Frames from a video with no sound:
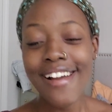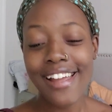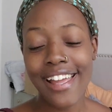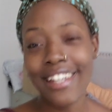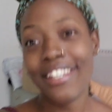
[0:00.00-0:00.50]

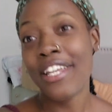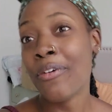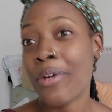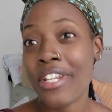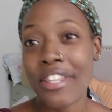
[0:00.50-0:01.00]
And they
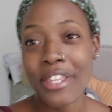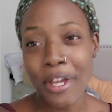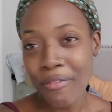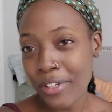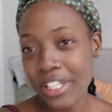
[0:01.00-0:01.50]
were
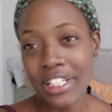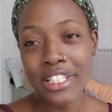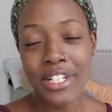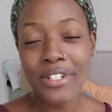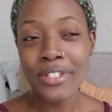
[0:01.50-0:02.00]
definitely
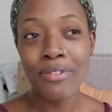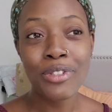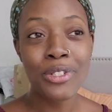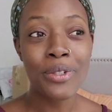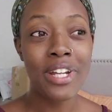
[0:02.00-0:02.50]
tears of
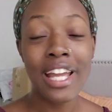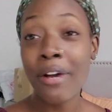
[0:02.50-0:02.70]
joy.